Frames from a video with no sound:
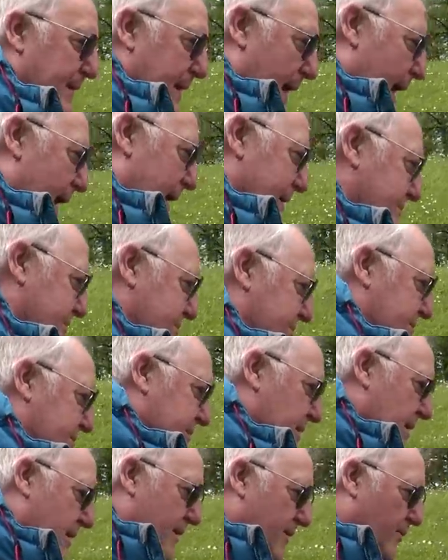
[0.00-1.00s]
Yes.
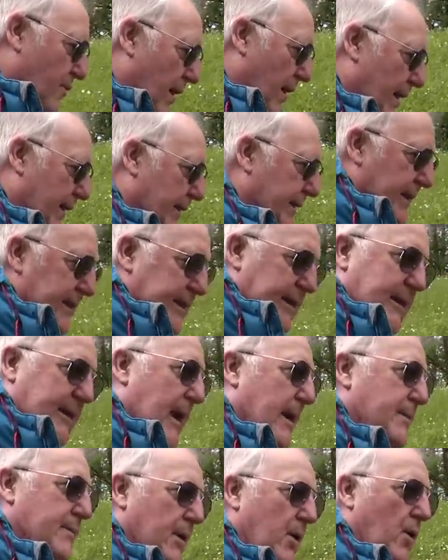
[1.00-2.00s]
When he
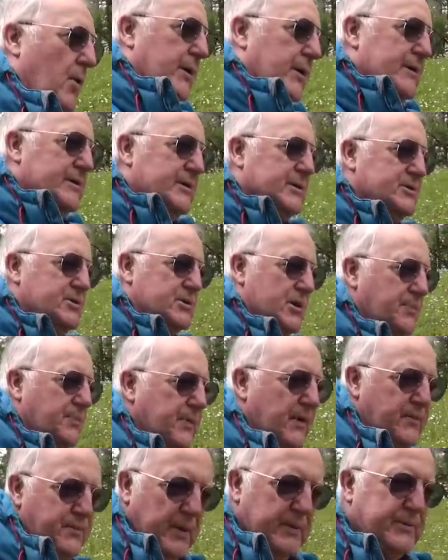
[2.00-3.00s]
came along in his ship,
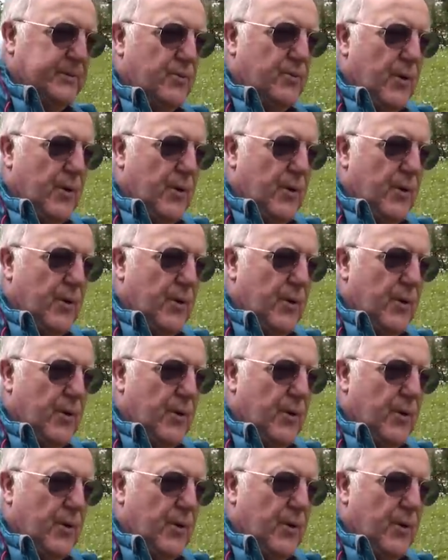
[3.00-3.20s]
they built a